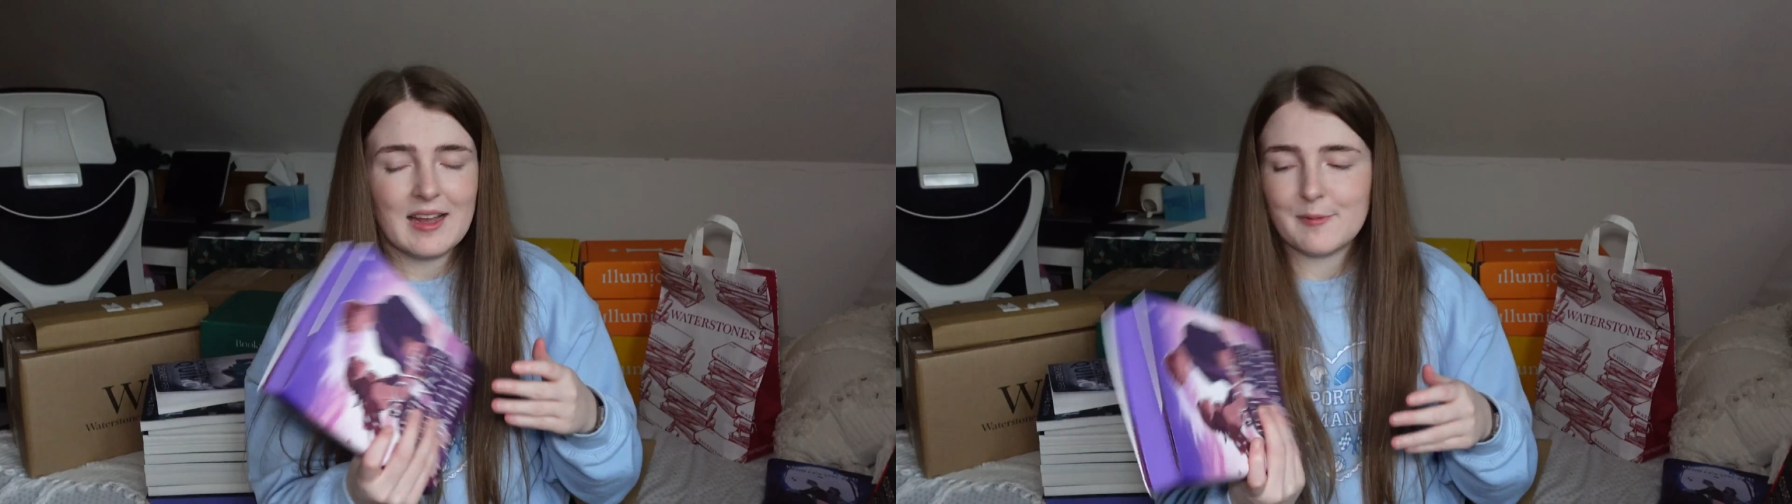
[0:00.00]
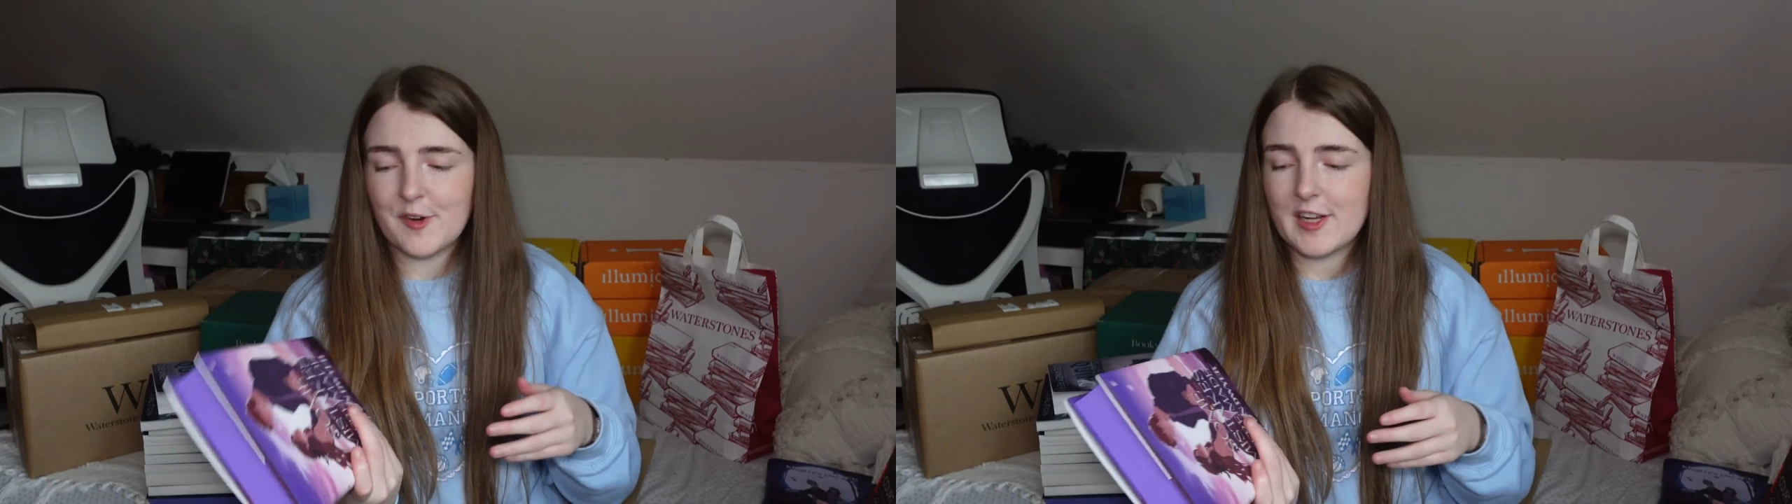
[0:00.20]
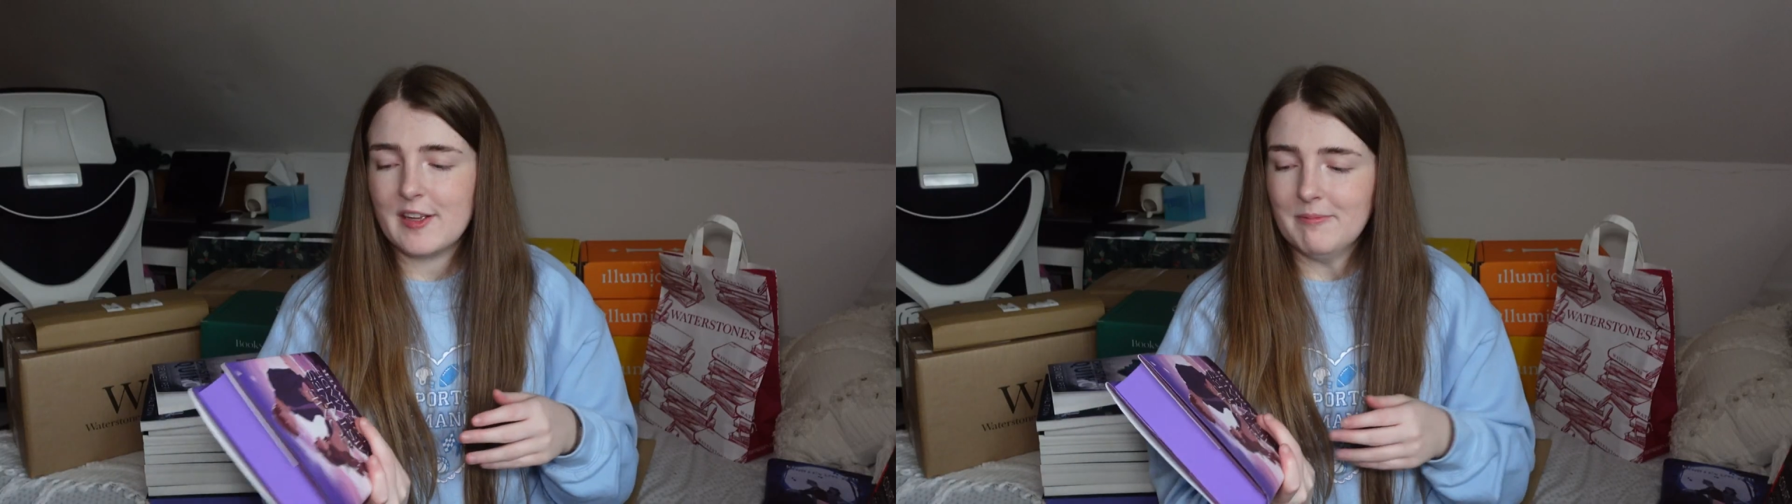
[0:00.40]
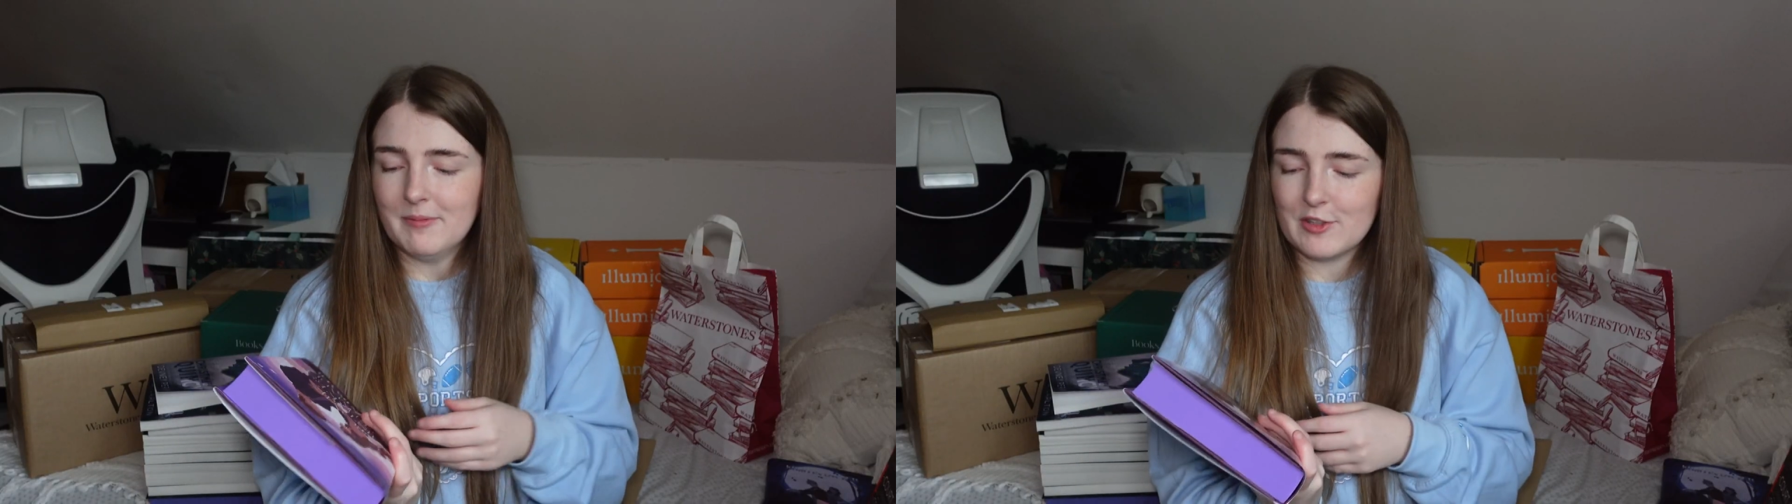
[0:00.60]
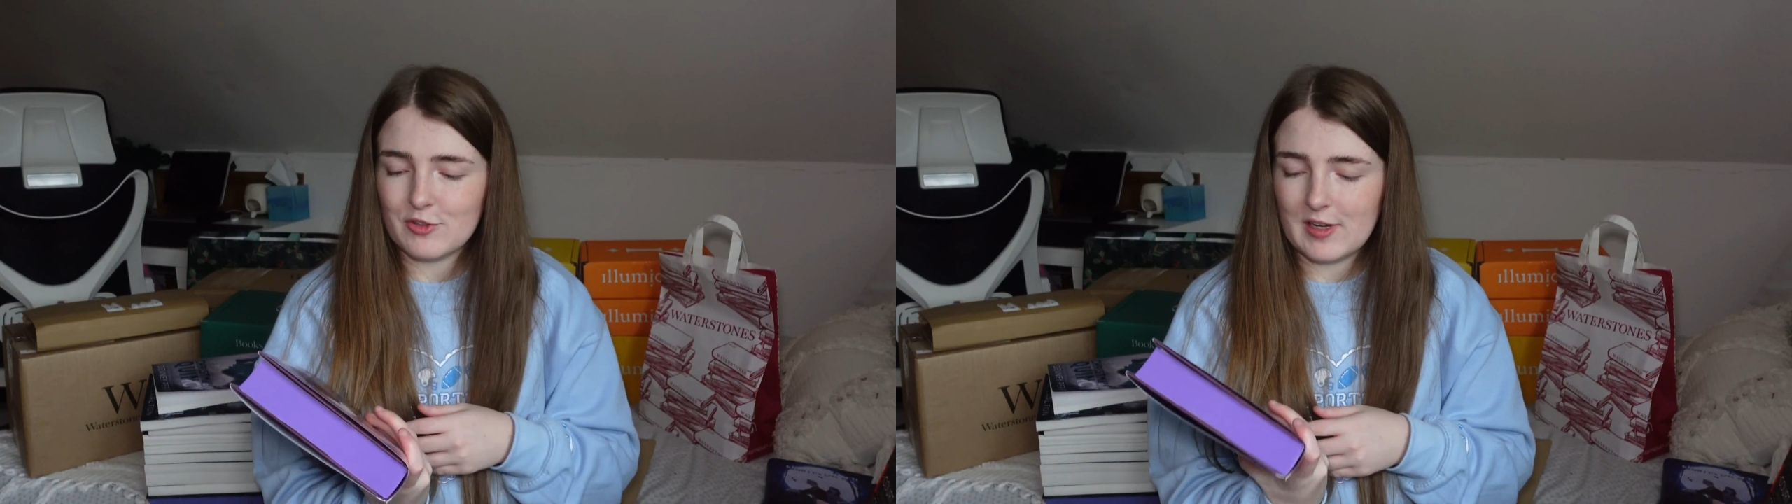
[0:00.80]
I'm really
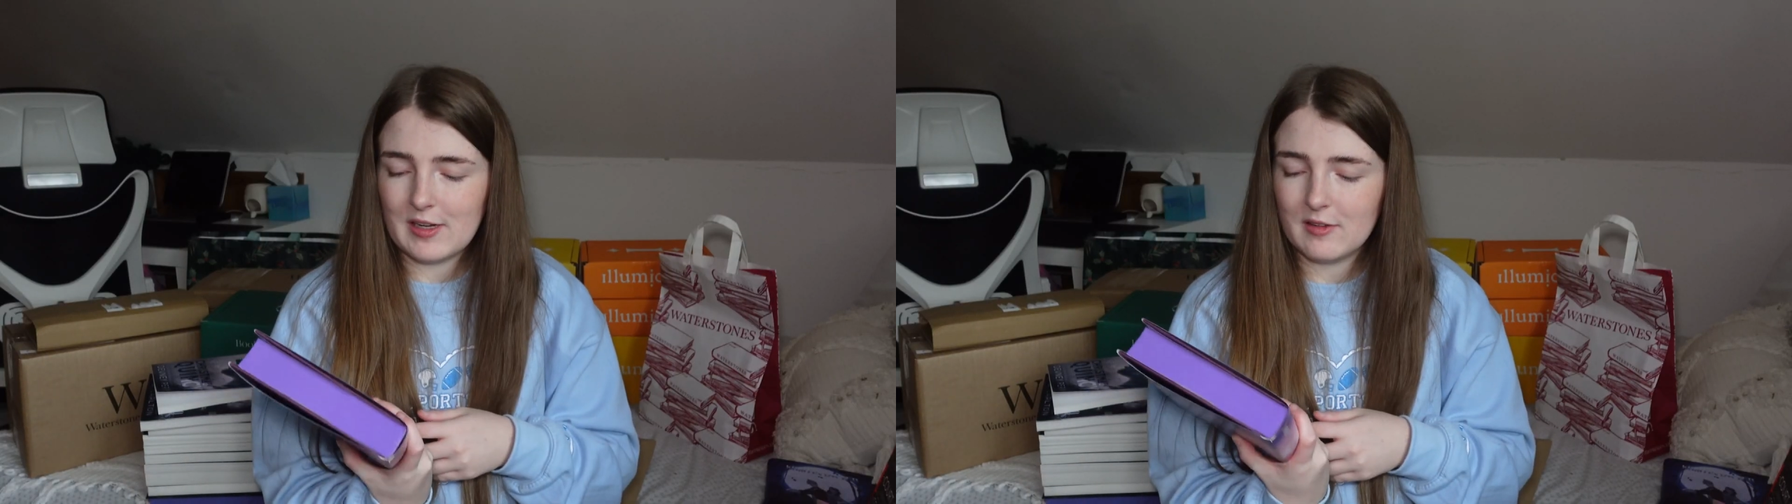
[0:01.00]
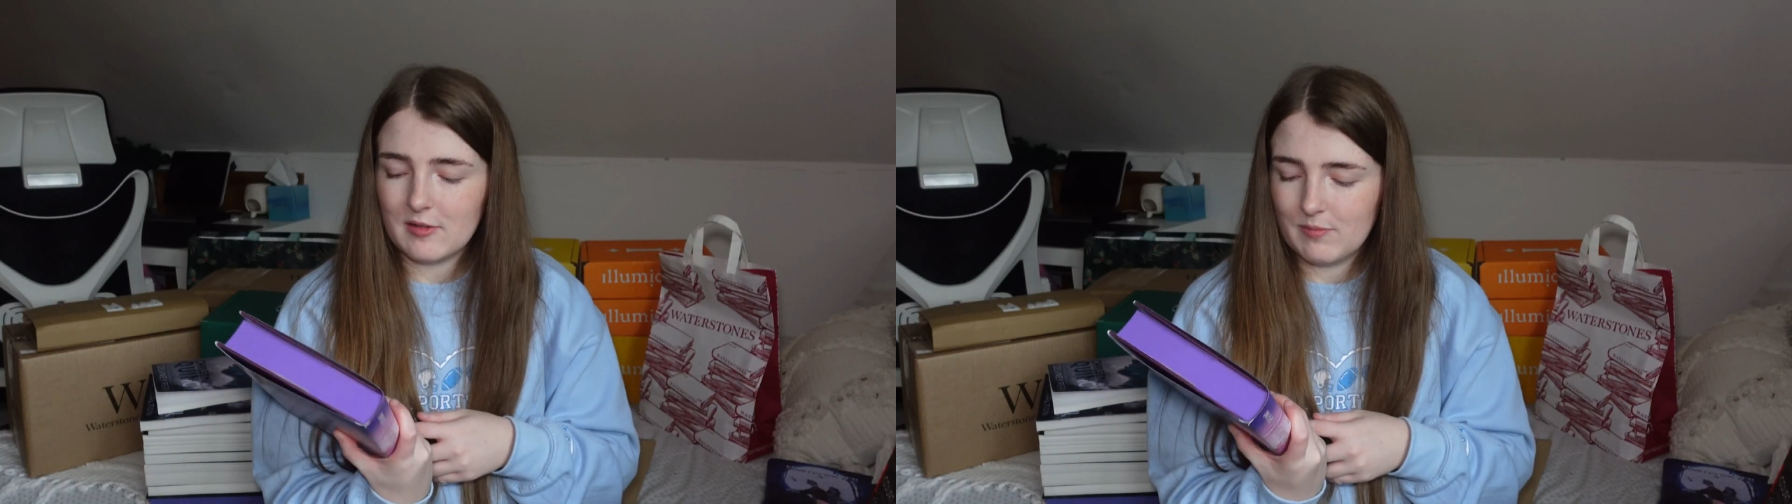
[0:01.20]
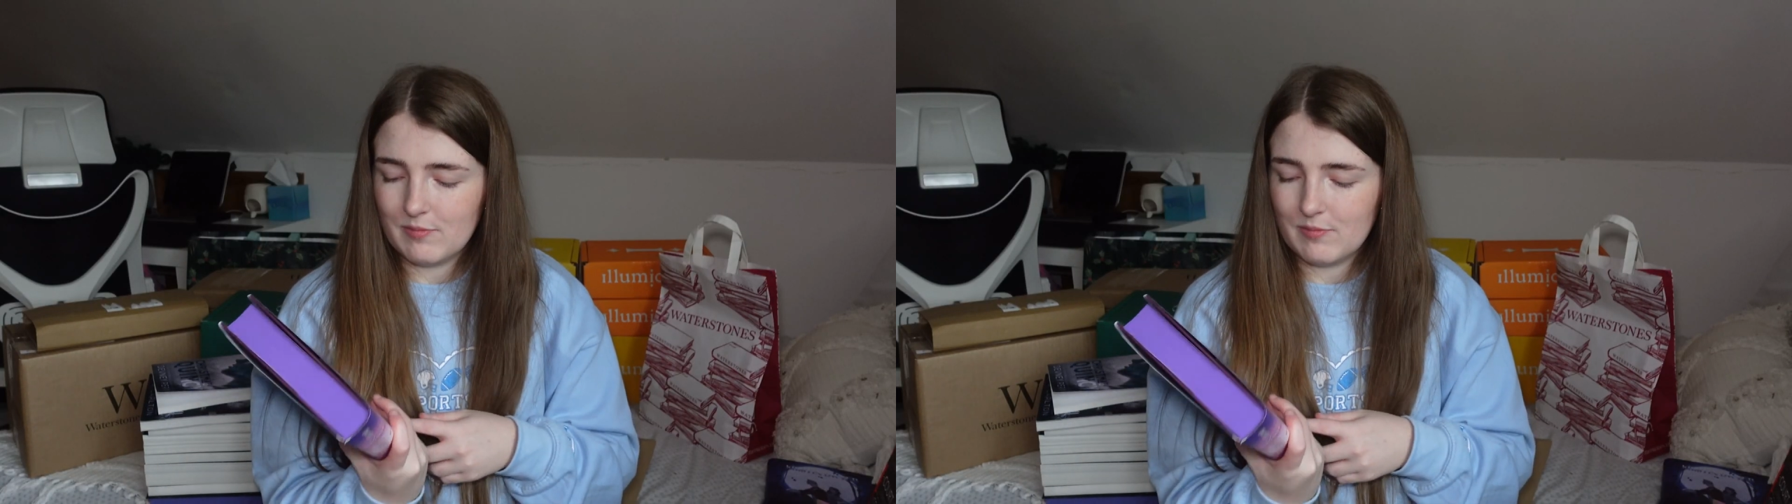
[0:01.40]
intrigued